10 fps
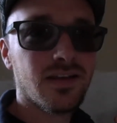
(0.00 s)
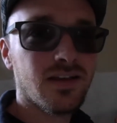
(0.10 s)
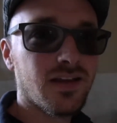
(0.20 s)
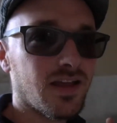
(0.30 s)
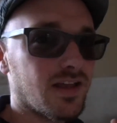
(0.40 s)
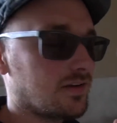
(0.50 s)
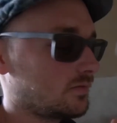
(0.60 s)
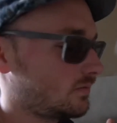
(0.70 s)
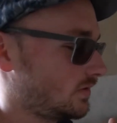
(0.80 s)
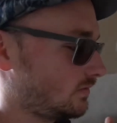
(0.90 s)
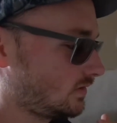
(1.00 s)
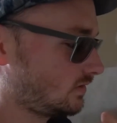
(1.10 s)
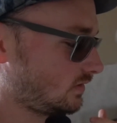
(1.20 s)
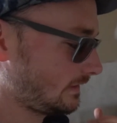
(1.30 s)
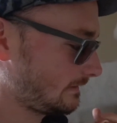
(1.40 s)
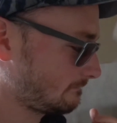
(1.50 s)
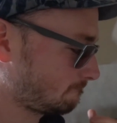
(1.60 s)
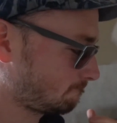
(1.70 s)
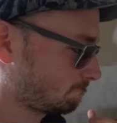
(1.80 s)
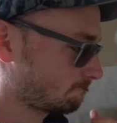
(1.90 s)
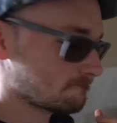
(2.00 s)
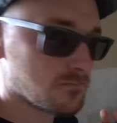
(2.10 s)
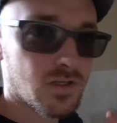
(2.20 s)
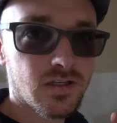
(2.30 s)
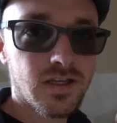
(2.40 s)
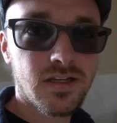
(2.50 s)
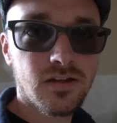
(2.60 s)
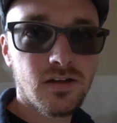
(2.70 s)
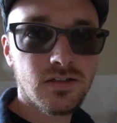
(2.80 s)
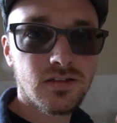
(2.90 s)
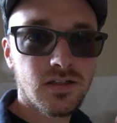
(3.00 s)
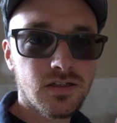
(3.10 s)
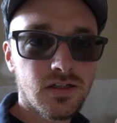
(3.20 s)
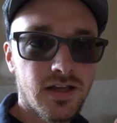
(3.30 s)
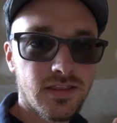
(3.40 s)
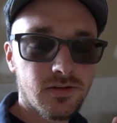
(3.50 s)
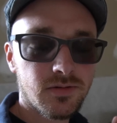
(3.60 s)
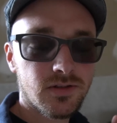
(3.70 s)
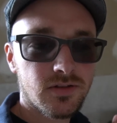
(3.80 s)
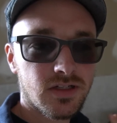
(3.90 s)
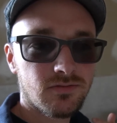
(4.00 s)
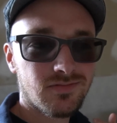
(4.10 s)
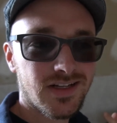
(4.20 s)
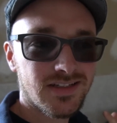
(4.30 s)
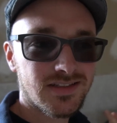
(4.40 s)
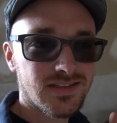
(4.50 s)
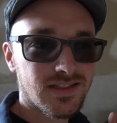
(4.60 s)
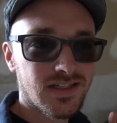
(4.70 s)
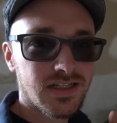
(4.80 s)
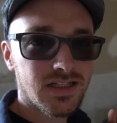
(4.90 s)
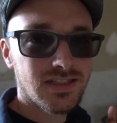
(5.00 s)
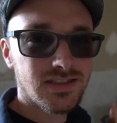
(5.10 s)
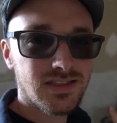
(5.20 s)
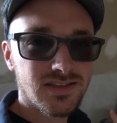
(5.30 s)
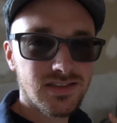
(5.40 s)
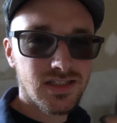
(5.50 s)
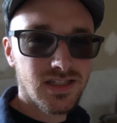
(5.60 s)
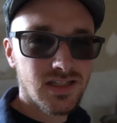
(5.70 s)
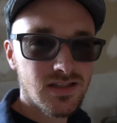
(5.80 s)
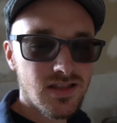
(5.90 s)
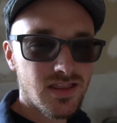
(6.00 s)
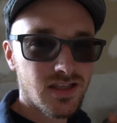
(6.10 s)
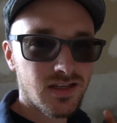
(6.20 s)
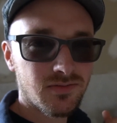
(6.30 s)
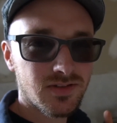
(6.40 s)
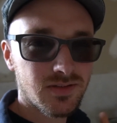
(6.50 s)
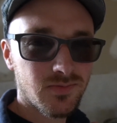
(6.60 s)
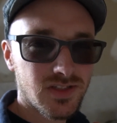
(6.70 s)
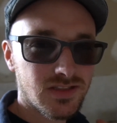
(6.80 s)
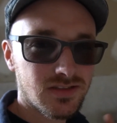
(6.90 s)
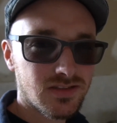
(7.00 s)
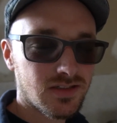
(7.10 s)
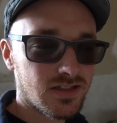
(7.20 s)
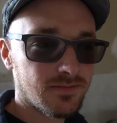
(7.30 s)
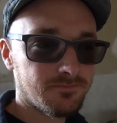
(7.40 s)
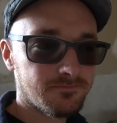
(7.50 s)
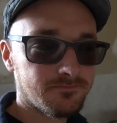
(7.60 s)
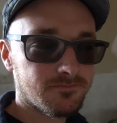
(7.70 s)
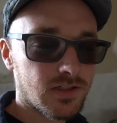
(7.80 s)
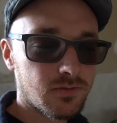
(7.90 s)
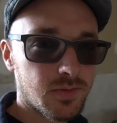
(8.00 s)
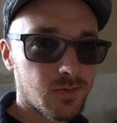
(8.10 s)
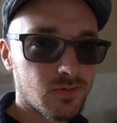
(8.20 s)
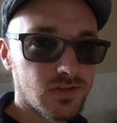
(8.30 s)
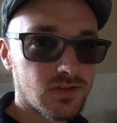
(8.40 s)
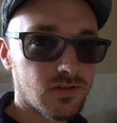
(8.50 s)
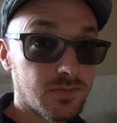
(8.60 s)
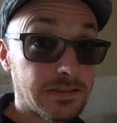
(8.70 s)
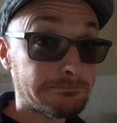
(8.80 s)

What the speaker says: and we will get it on to cook. I think we're doing like a rice and cheesy chicken thing with some veggies tonight. I don't remember what she told me.